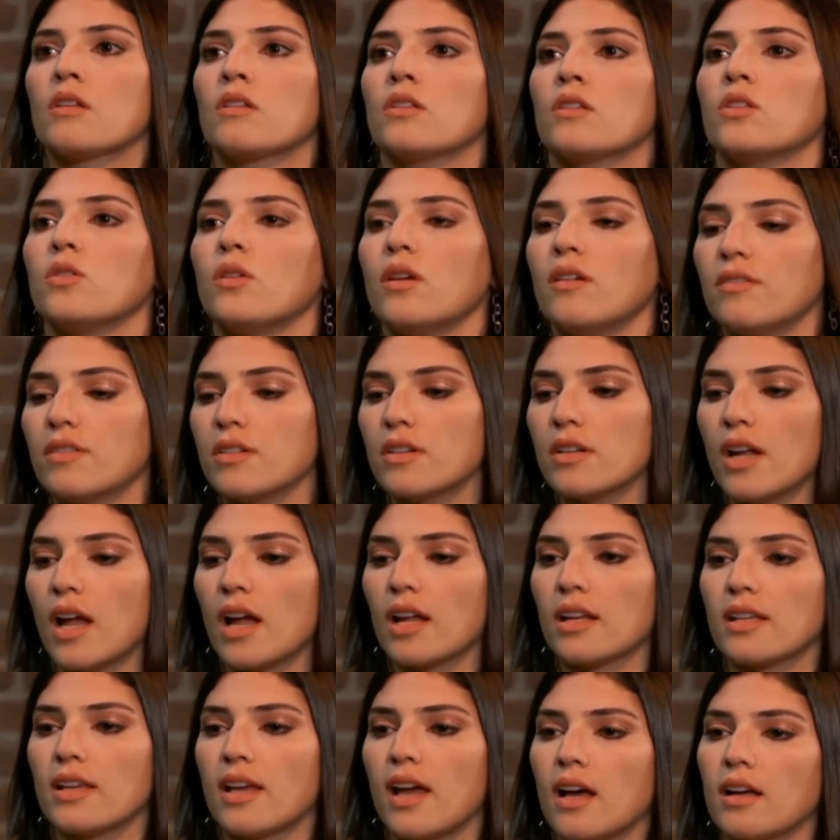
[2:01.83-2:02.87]
Do you ever
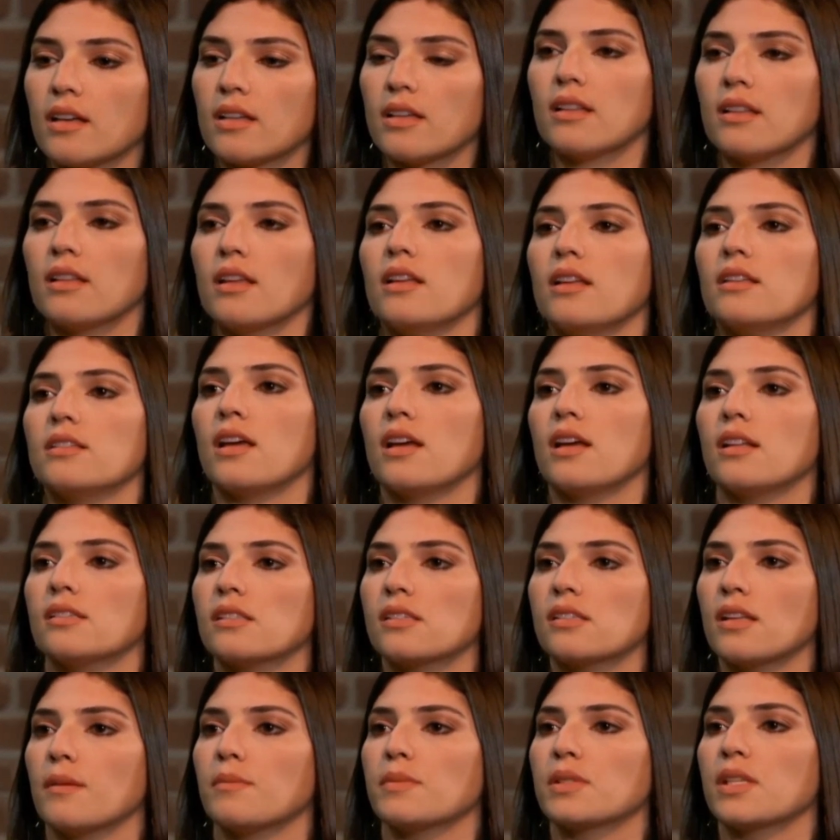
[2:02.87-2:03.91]
not calculate 10
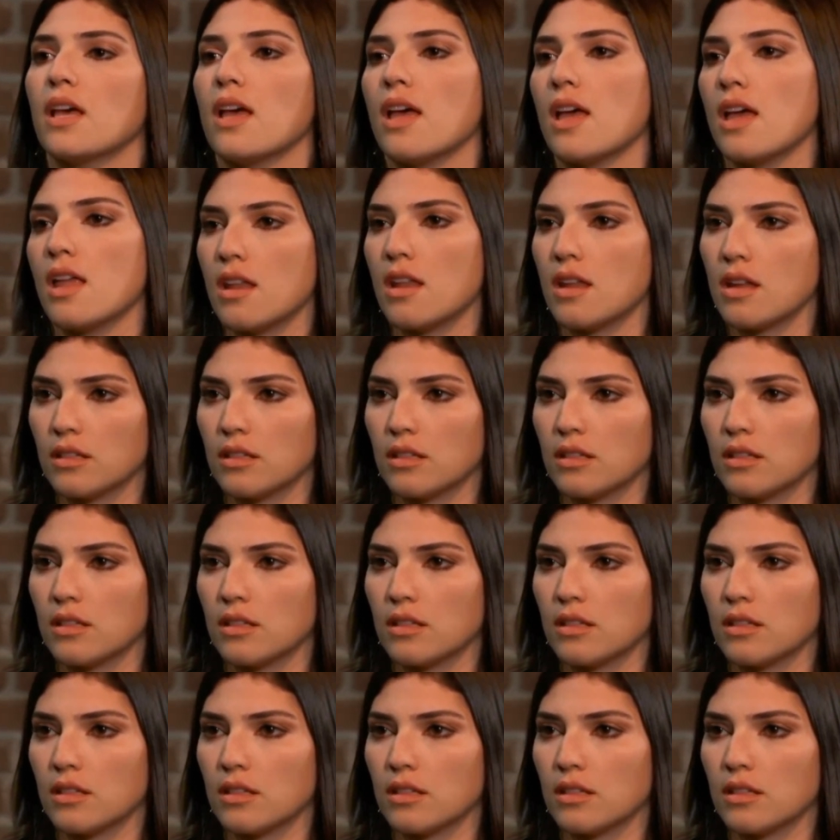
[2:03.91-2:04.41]
steps ahead?